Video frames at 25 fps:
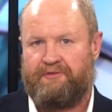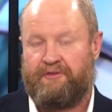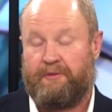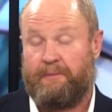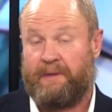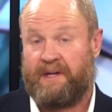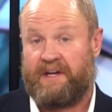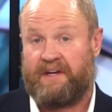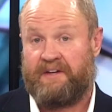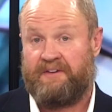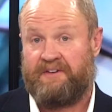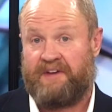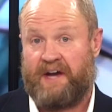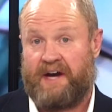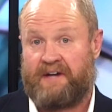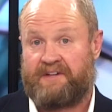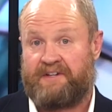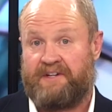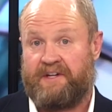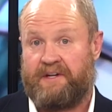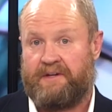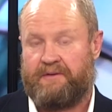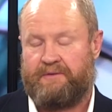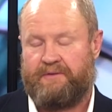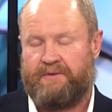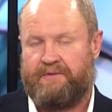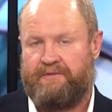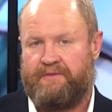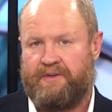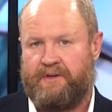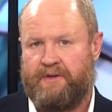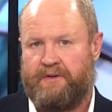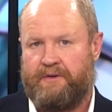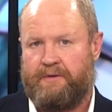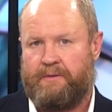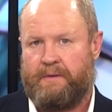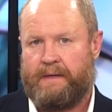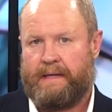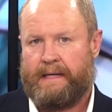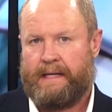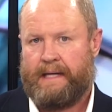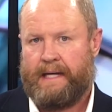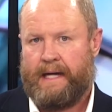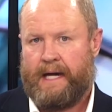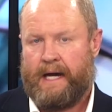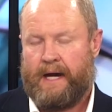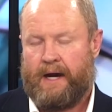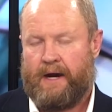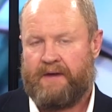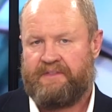be conducting a review.
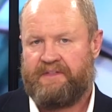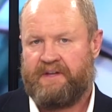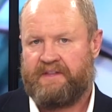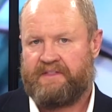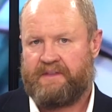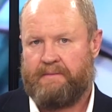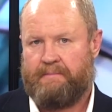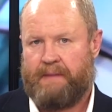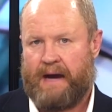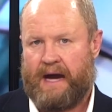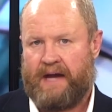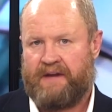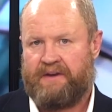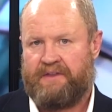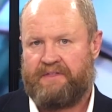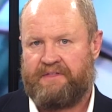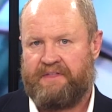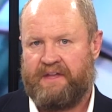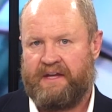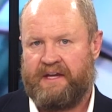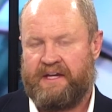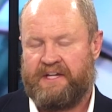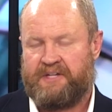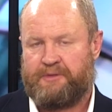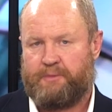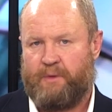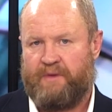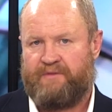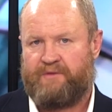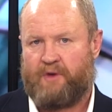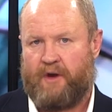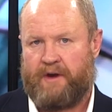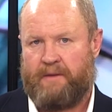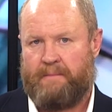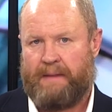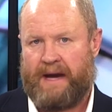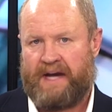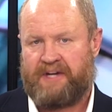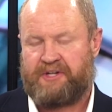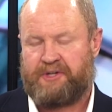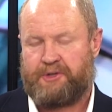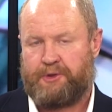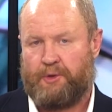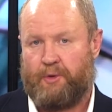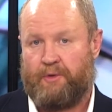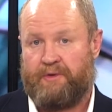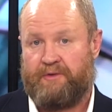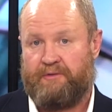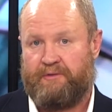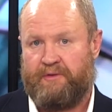I think the main thing is we've got to make
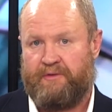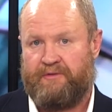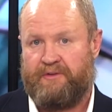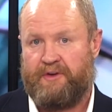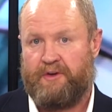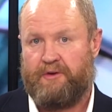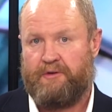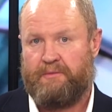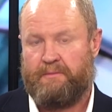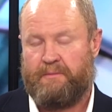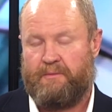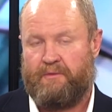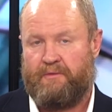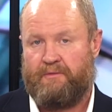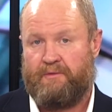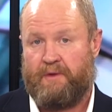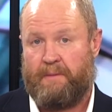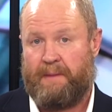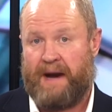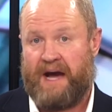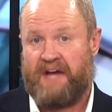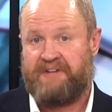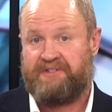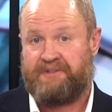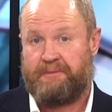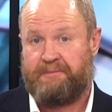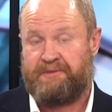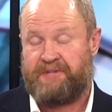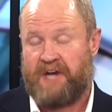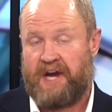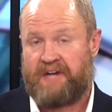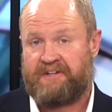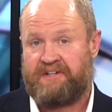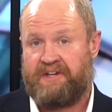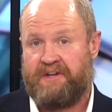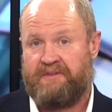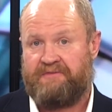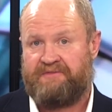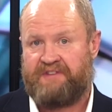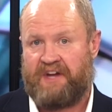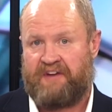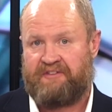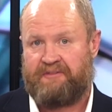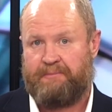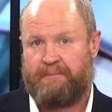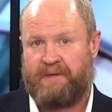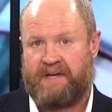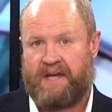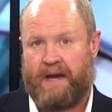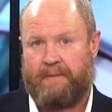sure the review remains objective,
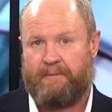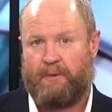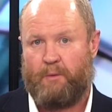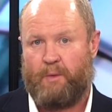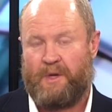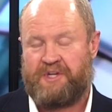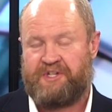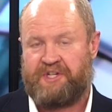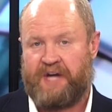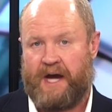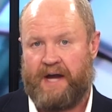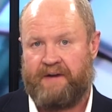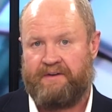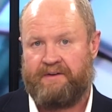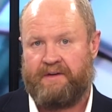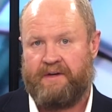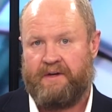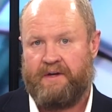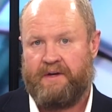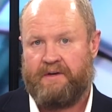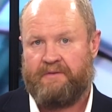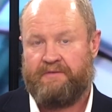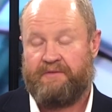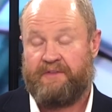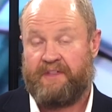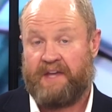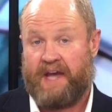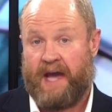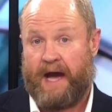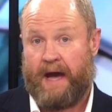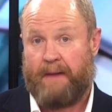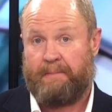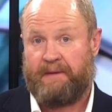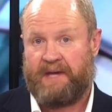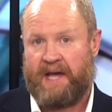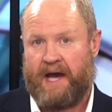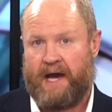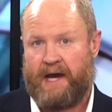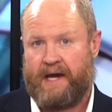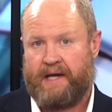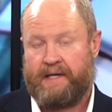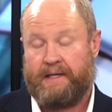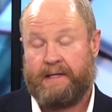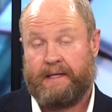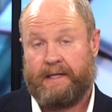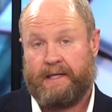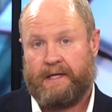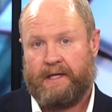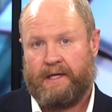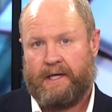doesn't become a witch hunt for the RBA
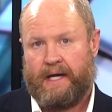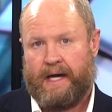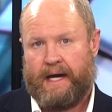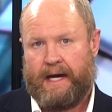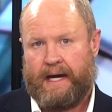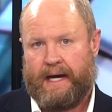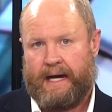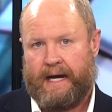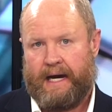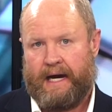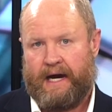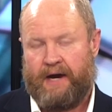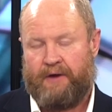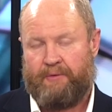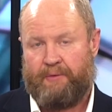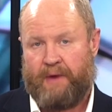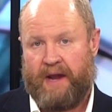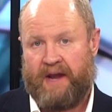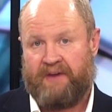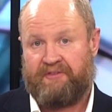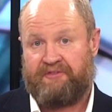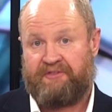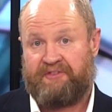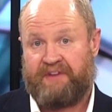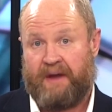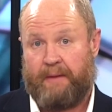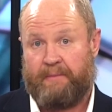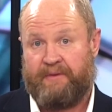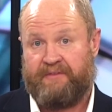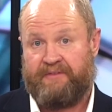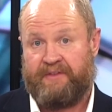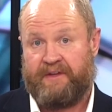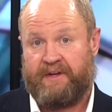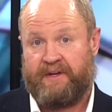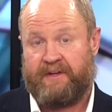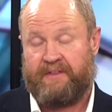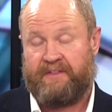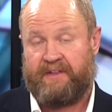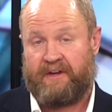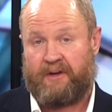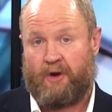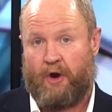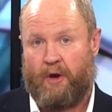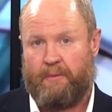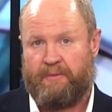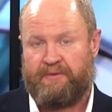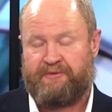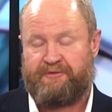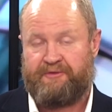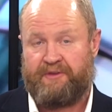around some of the
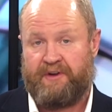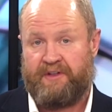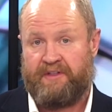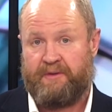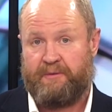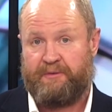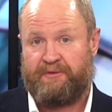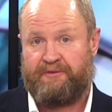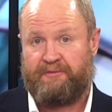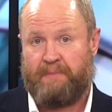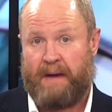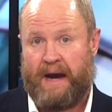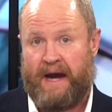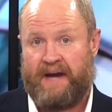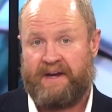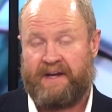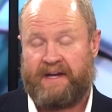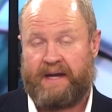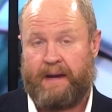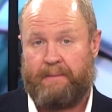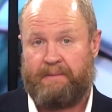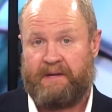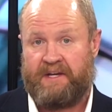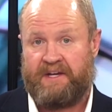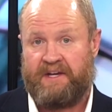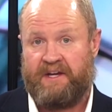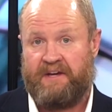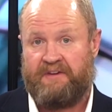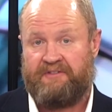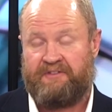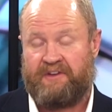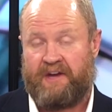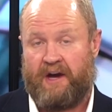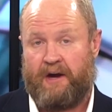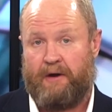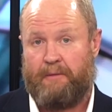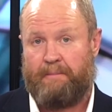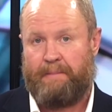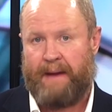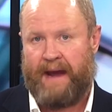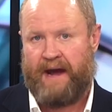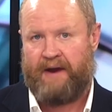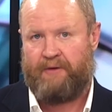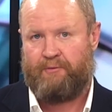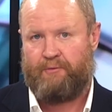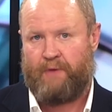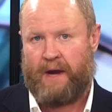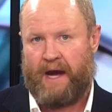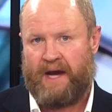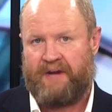commentary that was made a couple of years ago
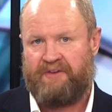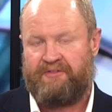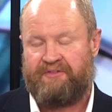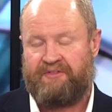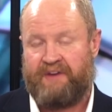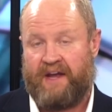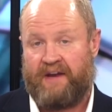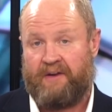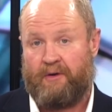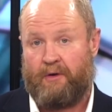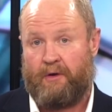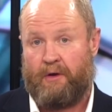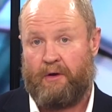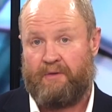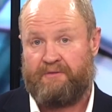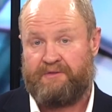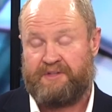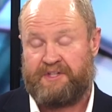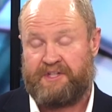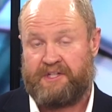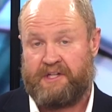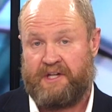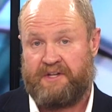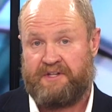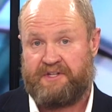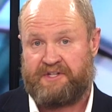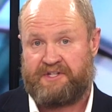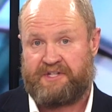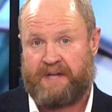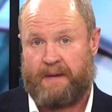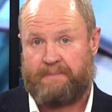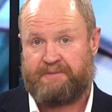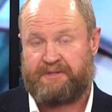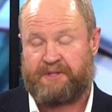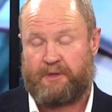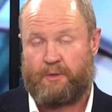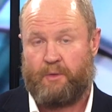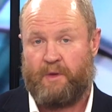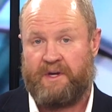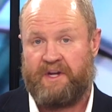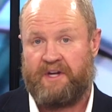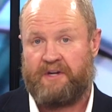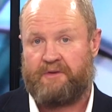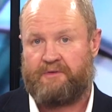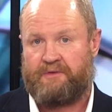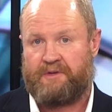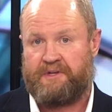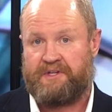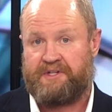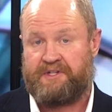about rates and obviously the subsequent
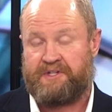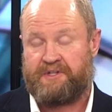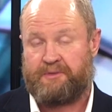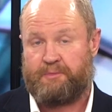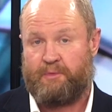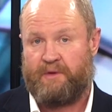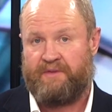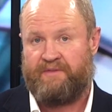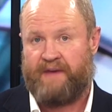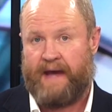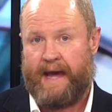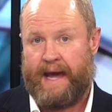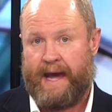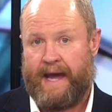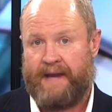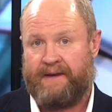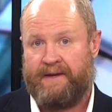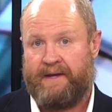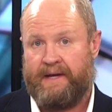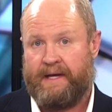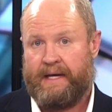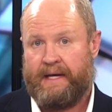increases we've had.